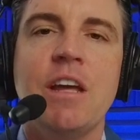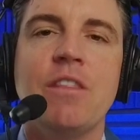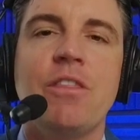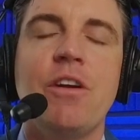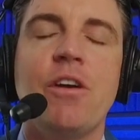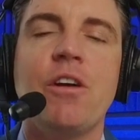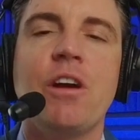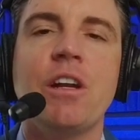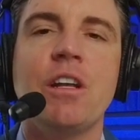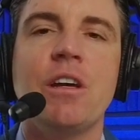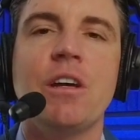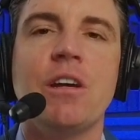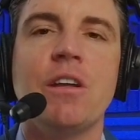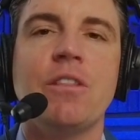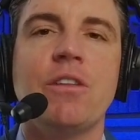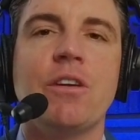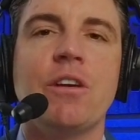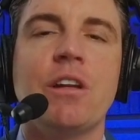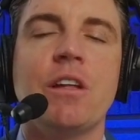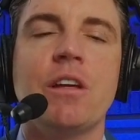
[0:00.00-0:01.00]
they're gonna
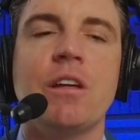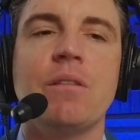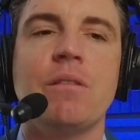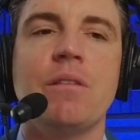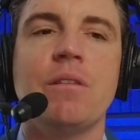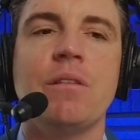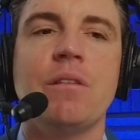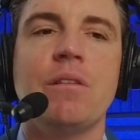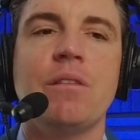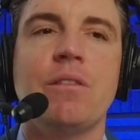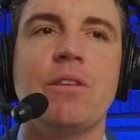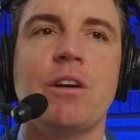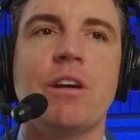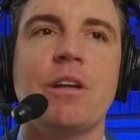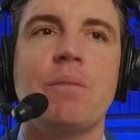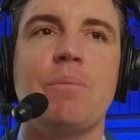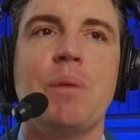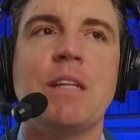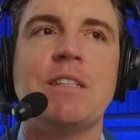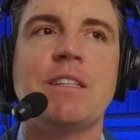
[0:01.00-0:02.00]
they're gonna they're
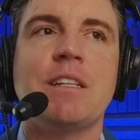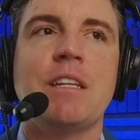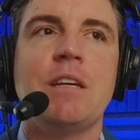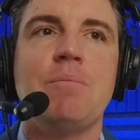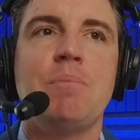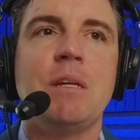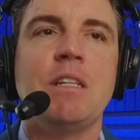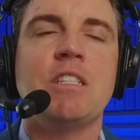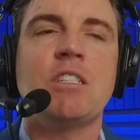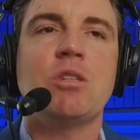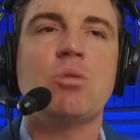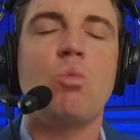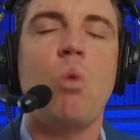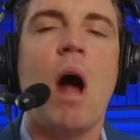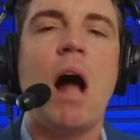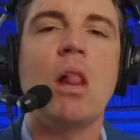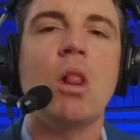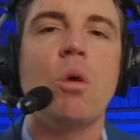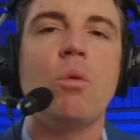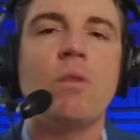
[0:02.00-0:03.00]
gonna basically be
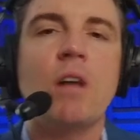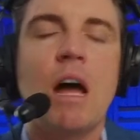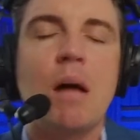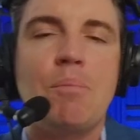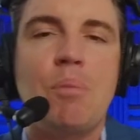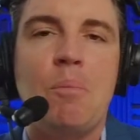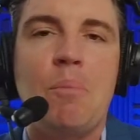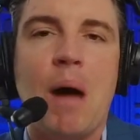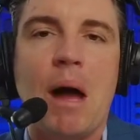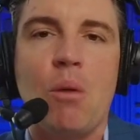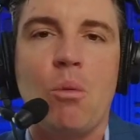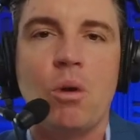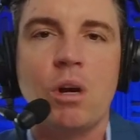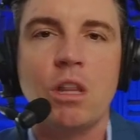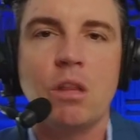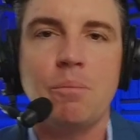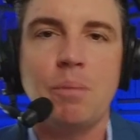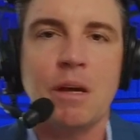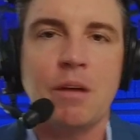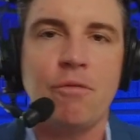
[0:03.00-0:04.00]
swallowed up by one of
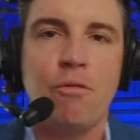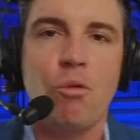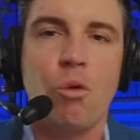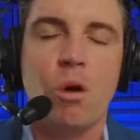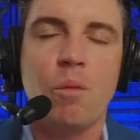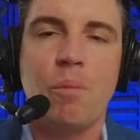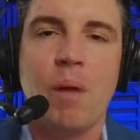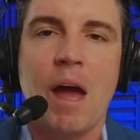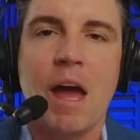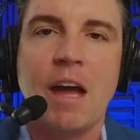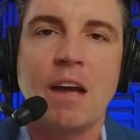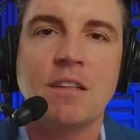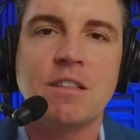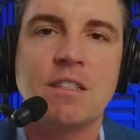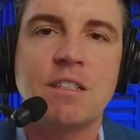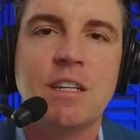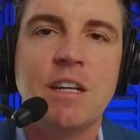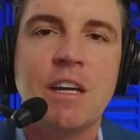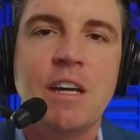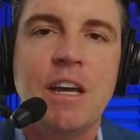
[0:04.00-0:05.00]
the big four banks.